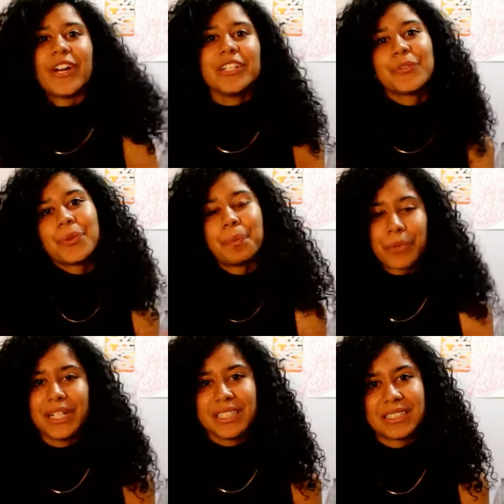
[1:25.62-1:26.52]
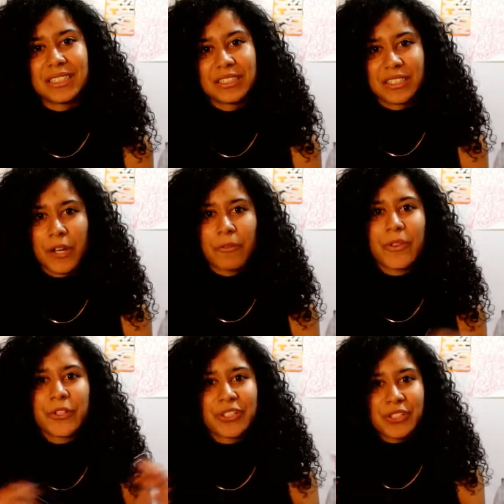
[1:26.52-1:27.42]
fun to embrace yourself
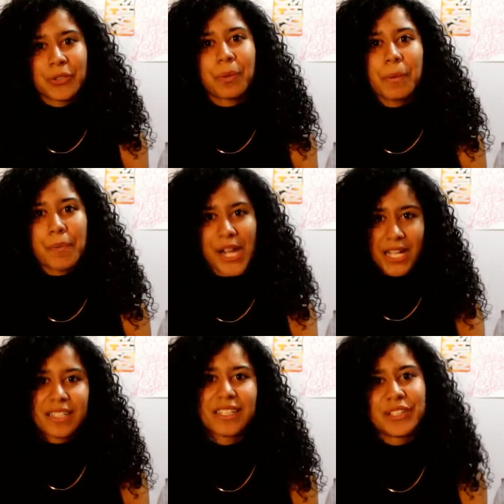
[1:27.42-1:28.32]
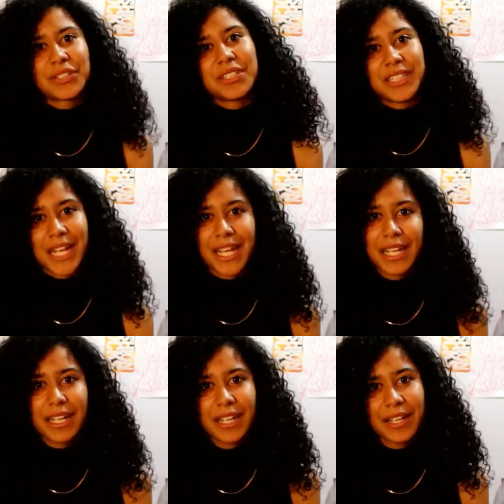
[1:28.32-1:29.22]
and there's just so many paths that you can
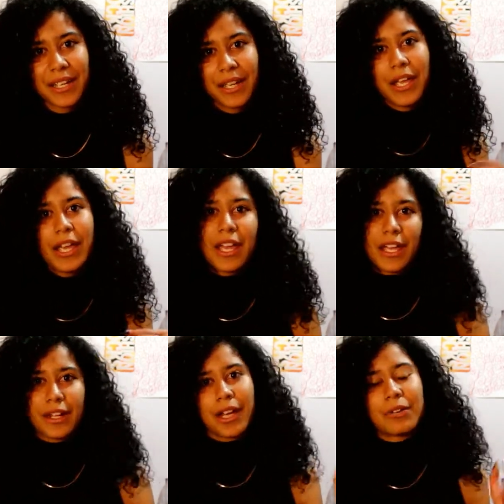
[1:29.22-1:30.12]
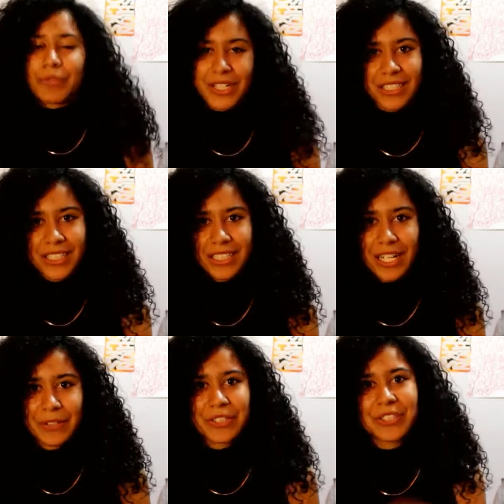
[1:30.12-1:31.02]
take. And I'm ranting now,